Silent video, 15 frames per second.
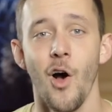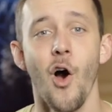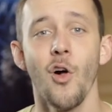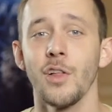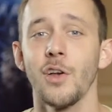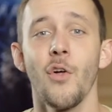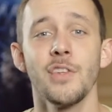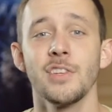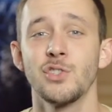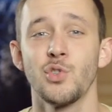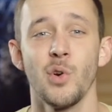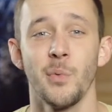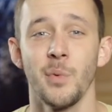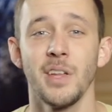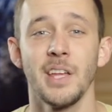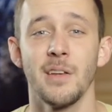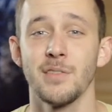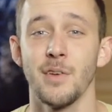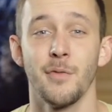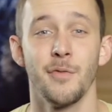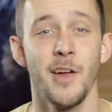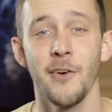All in all, this story really
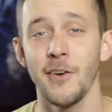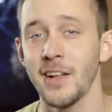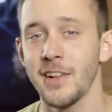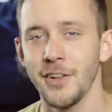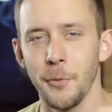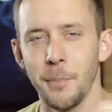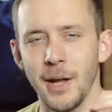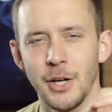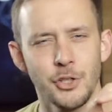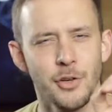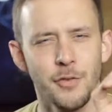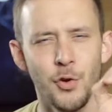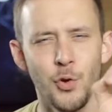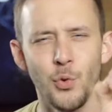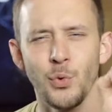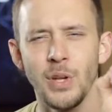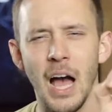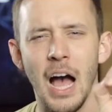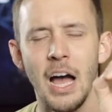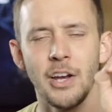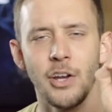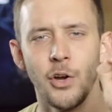gives a very clear picture of who
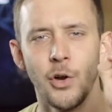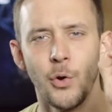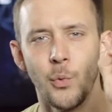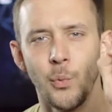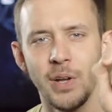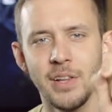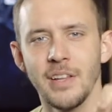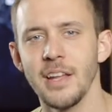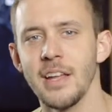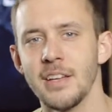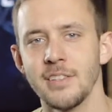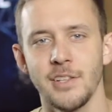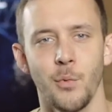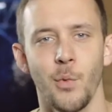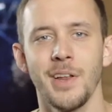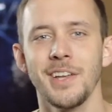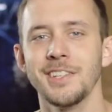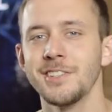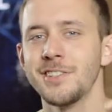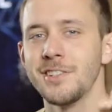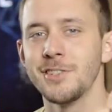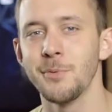God really is and what
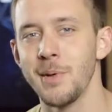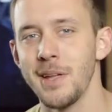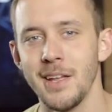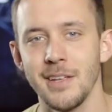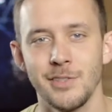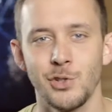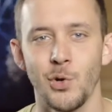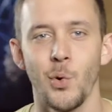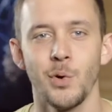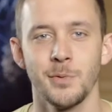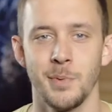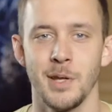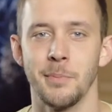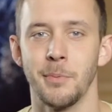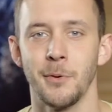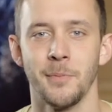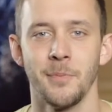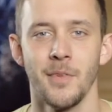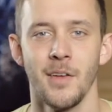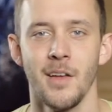his sentiment is towards people.